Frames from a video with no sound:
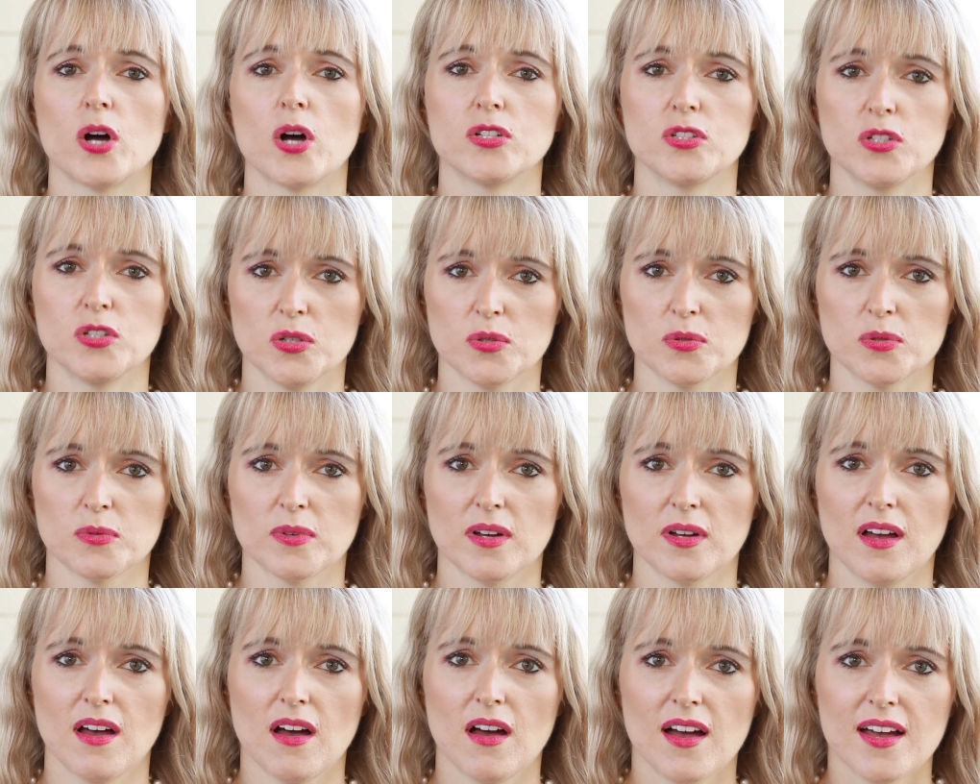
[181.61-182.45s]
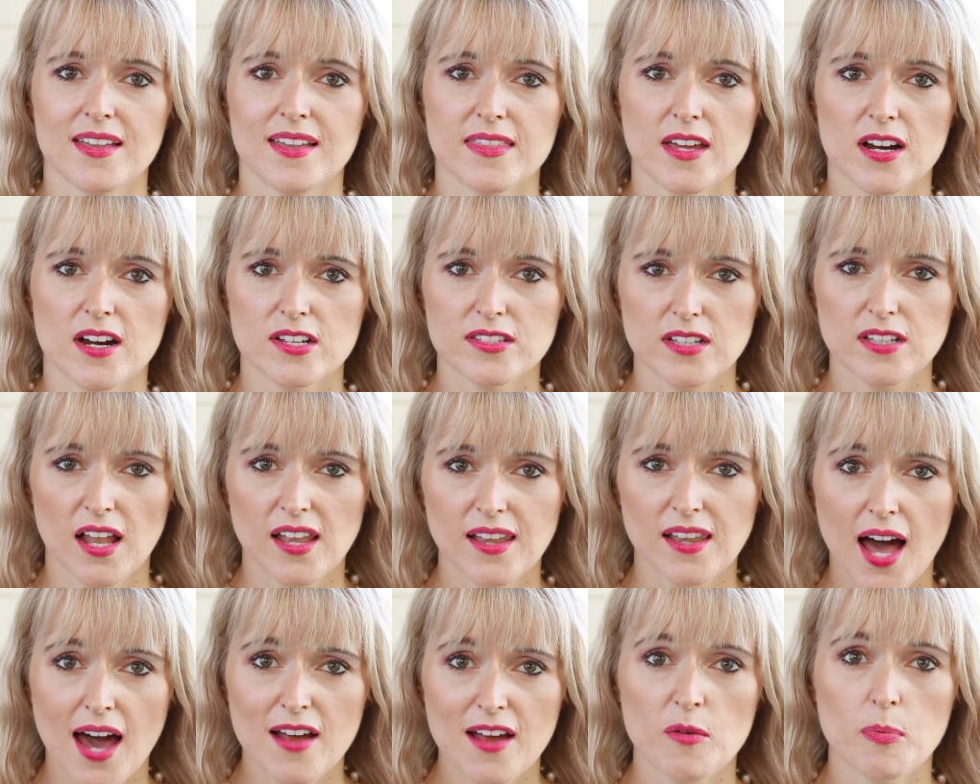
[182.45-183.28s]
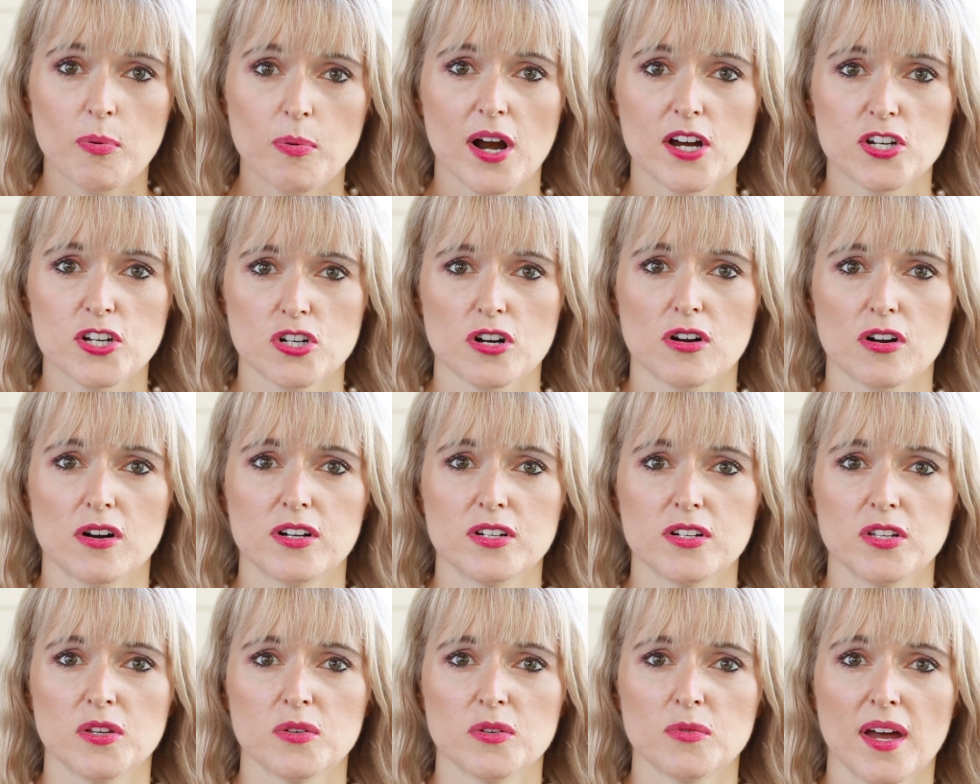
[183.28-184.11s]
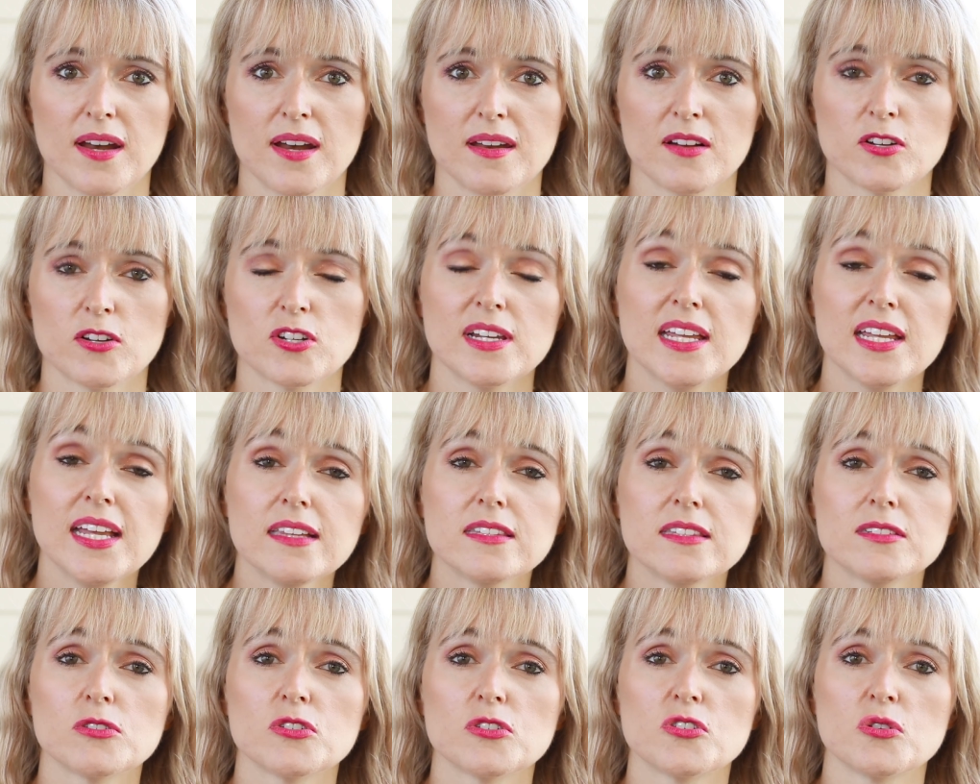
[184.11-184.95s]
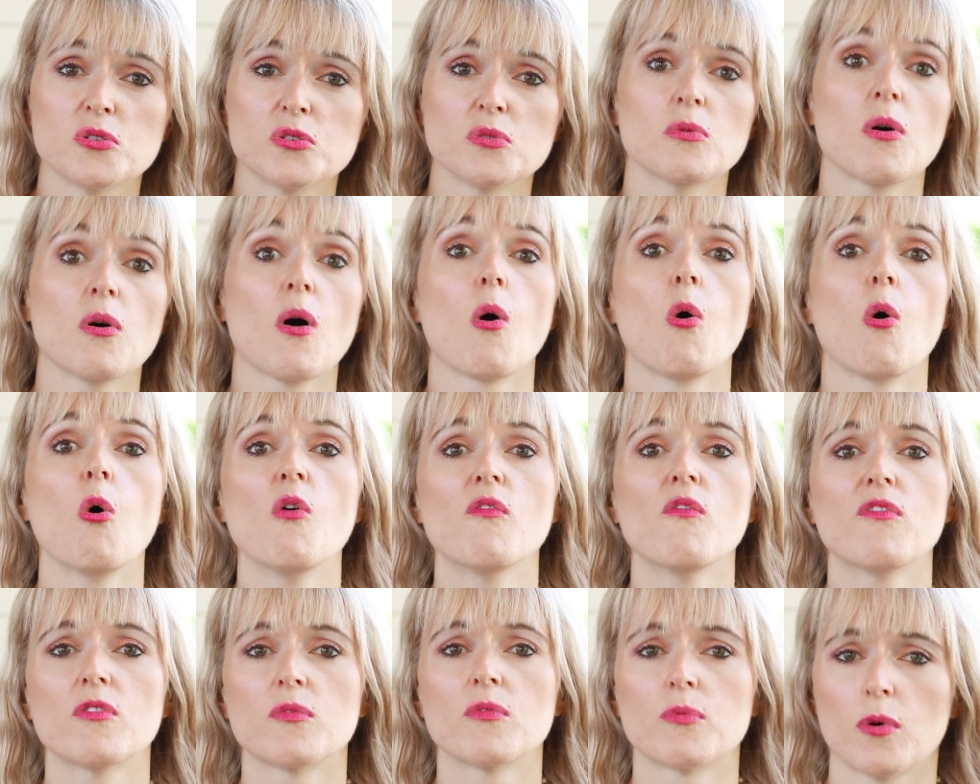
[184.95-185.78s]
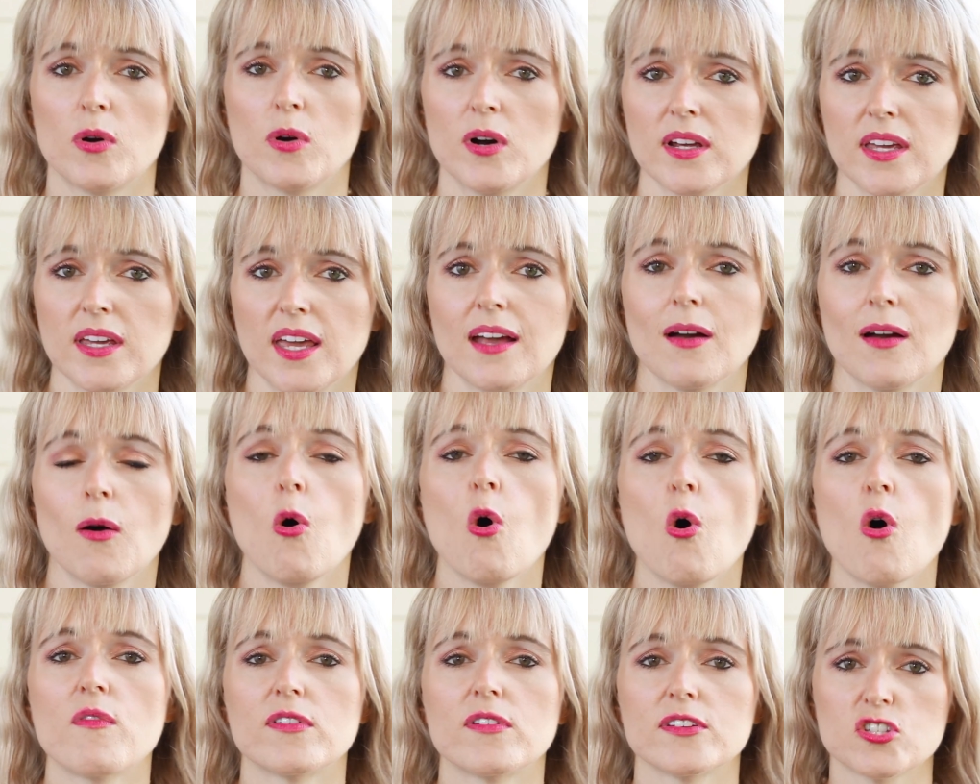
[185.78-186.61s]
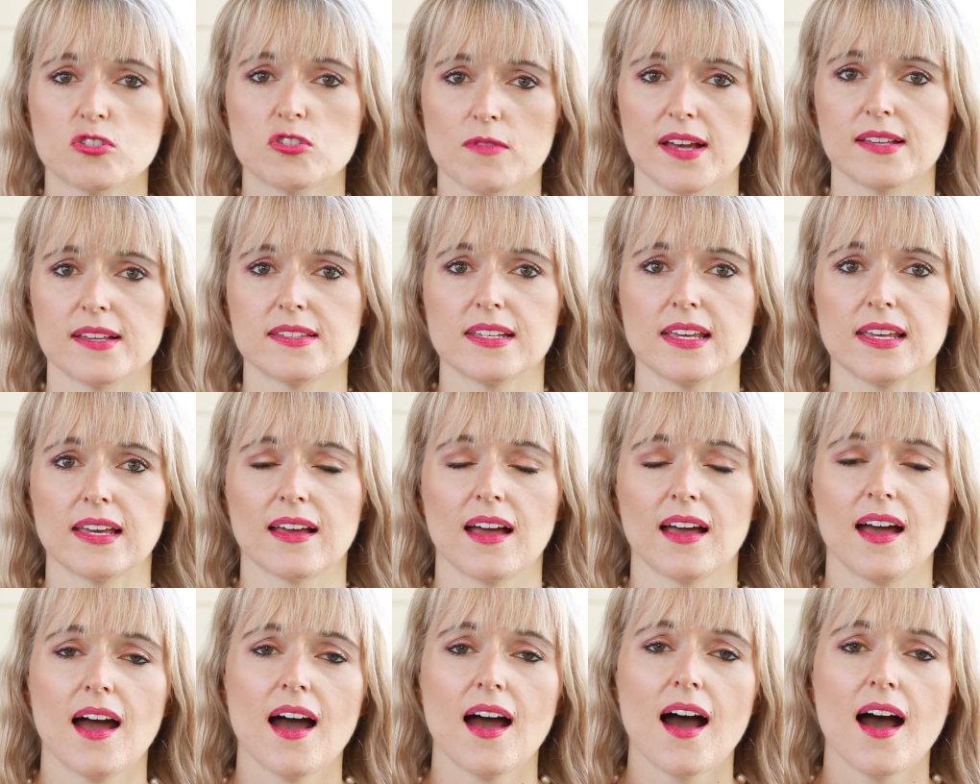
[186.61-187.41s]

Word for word: on you, there's a lot of pressure on you and it leads you to overworking, overstressing.